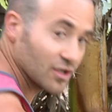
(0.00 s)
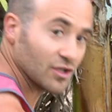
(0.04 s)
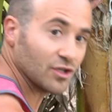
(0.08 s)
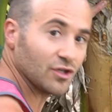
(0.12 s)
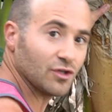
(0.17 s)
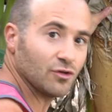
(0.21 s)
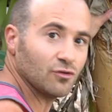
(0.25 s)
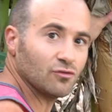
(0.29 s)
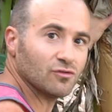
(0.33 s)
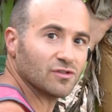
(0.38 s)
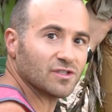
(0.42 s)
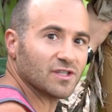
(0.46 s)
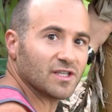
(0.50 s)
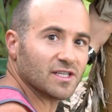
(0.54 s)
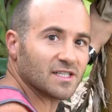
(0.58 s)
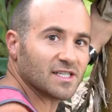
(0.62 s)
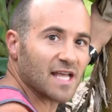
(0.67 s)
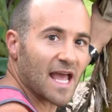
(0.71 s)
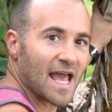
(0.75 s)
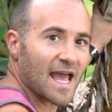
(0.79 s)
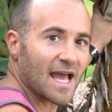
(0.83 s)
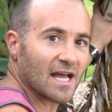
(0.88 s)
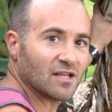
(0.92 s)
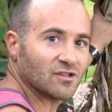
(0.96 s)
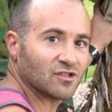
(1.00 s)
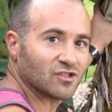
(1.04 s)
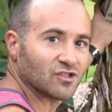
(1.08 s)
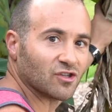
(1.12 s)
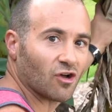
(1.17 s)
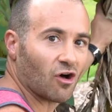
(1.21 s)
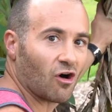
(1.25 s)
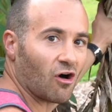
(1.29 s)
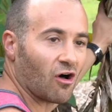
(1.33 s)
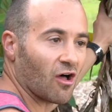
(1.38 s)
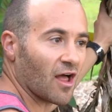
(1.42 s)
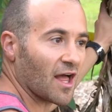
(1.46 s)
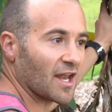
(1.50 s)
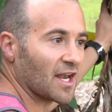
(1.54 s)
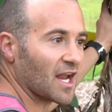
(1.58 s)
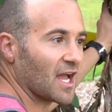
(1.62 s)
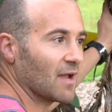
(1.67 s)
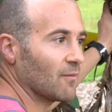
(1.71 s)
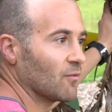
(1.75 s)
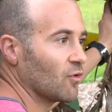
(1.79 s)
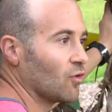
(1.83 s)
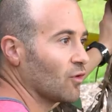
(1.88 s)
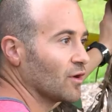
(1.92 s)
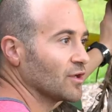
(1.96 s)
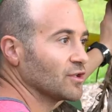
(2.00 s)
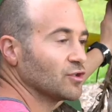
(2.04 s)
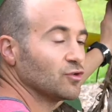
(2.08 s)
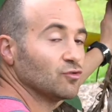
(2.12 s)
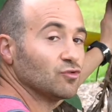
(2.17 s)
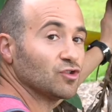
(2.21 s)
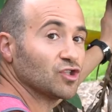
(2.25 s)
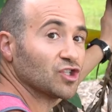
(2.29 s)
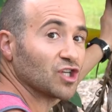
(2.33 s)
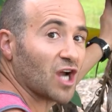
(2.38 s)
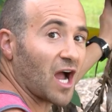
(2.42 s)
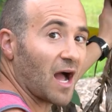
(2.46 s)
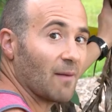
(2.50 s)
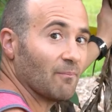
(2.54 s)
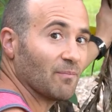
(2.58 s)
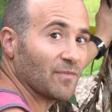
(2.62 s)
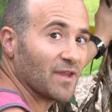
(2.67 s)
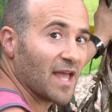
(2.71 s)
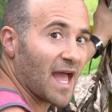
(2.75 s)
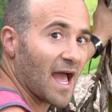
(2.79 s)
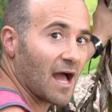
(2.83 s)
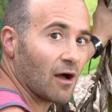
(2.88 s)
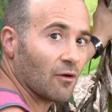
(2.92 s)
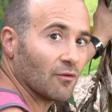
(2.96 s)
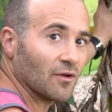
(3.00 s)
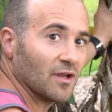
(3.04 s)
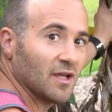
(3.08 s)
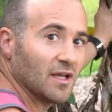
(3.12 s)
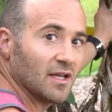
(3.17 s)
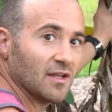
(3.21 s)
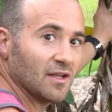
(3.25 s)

use this handsaw and I'm going to chop down